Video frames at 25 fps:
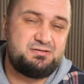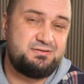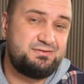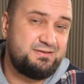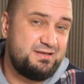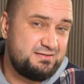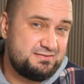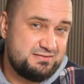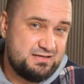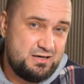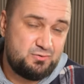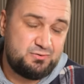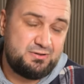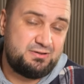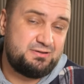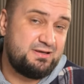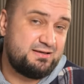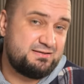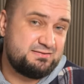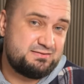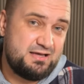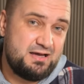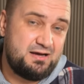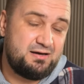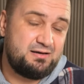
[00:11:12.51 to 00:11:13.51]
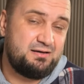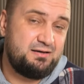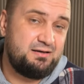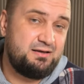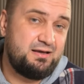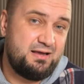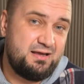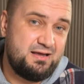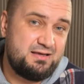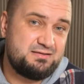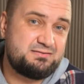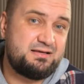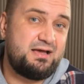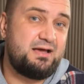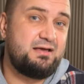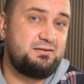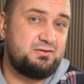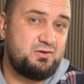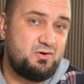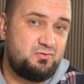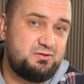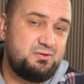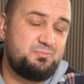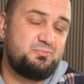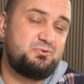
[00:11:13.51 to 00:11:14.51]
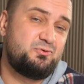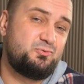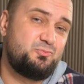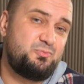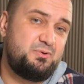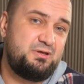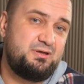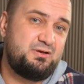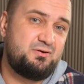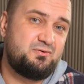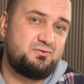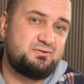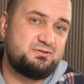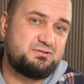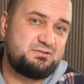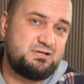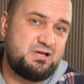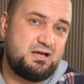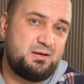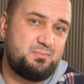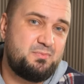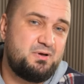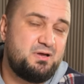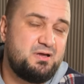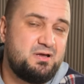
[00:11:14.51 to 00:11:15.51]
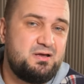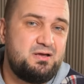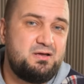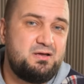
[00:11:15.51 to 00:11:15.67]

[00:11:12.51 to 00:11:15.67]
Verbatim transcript: They sounded exactly as I know them to be on some